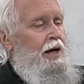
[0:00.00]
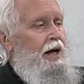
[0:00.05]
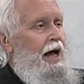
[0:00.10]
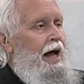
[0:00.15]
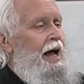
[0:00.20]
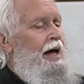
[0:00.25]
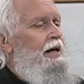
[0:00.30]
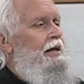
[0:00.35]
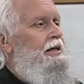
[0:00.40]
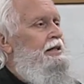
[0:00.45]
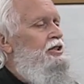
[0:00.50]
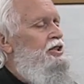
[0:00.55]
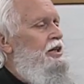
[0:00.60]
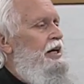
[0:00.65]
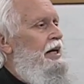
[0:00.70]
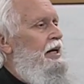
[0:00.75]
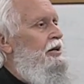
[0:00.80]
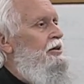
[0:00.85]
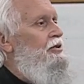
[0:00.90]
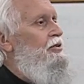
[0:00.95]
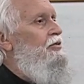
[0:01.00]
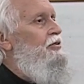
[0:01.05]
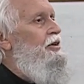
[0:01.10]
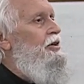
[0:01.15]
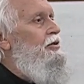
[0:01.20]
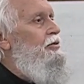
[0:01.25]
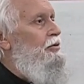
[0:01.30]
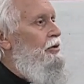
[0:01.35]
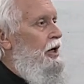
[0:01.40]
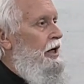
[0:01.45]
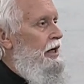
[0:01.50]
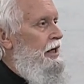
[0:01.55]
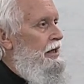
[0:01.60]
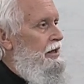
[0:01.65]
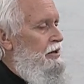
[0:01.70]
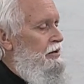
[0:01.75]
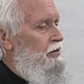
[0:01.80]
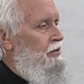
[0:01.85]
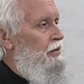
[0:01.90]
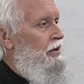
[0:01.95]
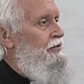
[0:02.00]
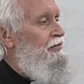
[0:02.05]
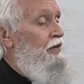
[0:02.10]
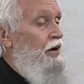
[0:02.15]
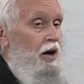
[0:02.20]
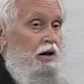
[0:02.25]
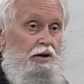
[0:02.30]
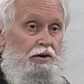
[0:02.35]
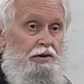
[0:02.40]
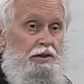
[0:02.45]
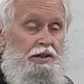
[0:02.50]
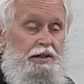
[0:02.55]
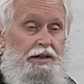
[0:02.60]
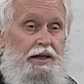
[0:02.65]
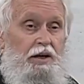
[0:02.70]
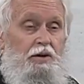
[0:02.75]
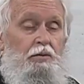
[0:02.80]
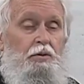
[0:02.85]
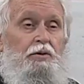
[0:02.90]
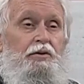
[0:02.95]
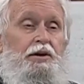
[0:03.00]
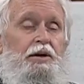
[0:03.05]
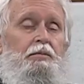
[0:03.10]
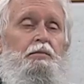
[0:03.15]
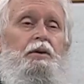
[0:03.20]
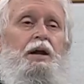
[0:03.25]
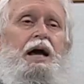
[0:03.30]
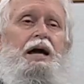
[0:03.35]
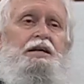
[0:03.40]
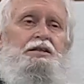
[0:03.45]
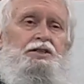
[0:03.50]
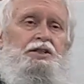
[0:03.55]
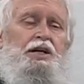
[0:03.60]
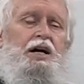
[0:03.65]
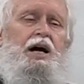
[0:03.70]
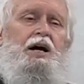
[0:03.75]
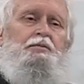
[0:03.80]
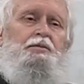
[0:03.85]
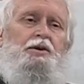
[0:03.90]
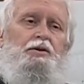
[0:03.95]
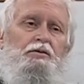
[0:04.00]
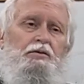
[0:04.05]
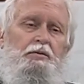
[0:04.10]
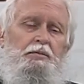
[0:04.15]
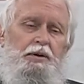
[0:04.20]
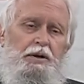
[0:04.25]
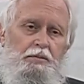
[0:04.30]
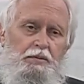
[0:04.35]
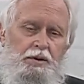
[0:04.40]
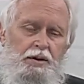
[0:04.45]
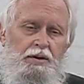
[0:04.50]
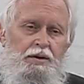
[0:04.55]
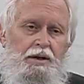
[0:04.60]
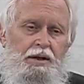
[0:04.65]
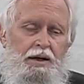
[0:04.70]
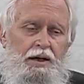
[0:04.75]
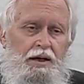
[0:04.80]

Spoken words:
Alexander the Great, we followed and dealt with him last time, you remember.